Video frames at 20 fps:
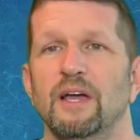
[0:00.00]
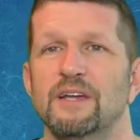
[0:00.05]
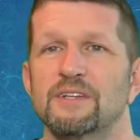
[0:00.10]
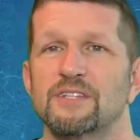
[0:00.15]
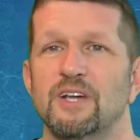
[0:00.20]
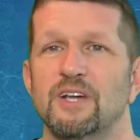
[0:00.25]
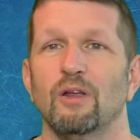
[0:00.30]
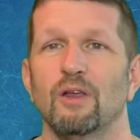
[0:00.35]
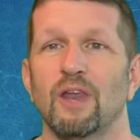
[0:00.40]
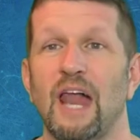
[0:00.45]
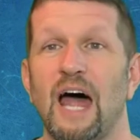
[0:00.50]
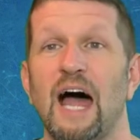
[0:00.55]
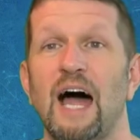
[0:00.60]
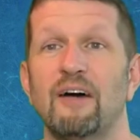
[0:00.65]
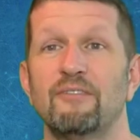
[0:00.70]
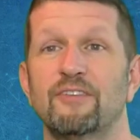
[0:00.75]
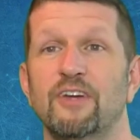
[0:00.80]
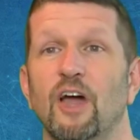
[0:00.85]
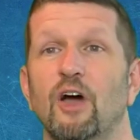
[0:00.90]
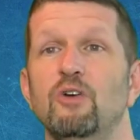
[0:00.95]
It's
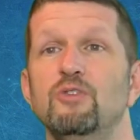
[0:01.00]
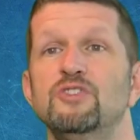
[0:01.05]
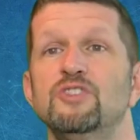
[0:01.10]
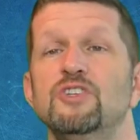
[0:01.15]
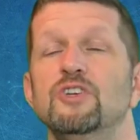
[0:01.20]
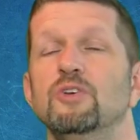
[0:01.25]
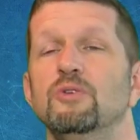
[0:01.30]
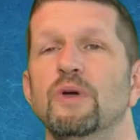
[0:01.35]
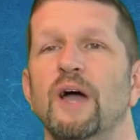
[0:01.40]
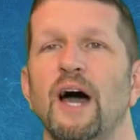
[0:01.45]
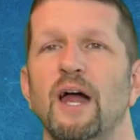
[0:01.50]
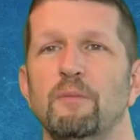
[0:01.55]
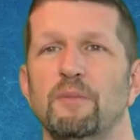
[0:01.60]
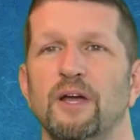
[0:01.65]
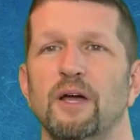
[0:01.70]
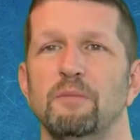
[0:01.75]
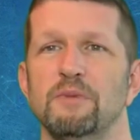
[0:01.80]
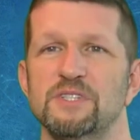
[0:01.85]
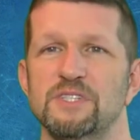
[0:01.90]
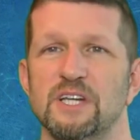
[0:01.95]
Life Coach You, How to
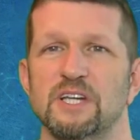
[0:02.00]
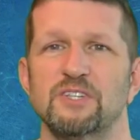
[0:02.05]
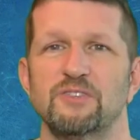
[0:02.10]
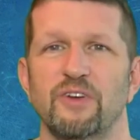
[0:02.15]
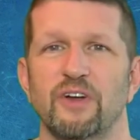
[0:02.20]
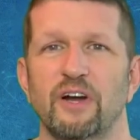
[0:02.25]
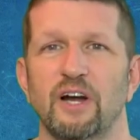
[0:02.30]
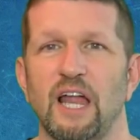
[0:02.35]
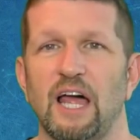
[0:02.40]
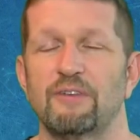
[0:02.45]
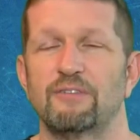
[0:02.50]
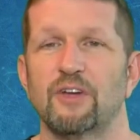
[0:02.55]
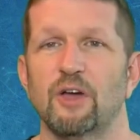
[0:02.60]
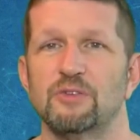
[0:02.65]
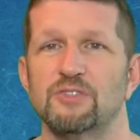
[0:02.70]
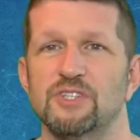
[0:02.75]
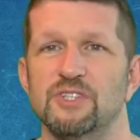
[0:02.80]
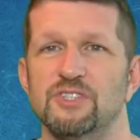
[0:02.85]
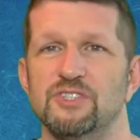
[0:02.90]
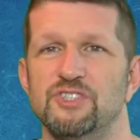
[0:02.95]
Become a Six-Figure Life
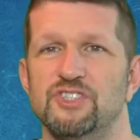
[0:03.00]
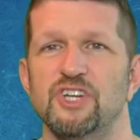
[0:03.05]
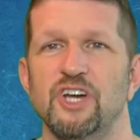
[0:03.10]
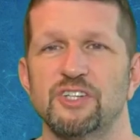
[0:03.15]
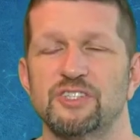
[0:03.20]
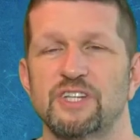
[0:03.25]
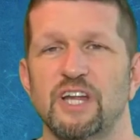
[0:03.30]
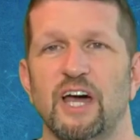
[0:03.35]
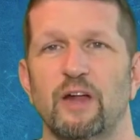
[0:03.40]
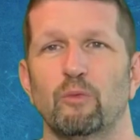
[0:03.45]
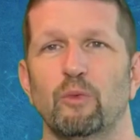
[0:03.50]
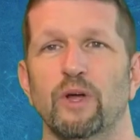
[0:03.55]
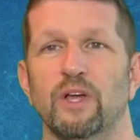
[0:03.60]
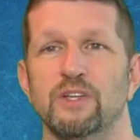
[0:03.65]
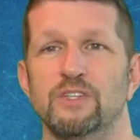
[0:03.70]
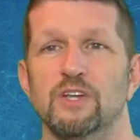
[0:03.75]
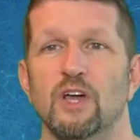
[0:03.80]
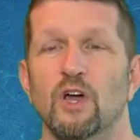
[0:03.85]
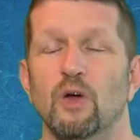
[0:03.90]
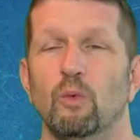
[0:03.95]
Coach in just 9
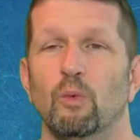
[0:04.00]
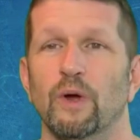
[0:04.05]
weeks.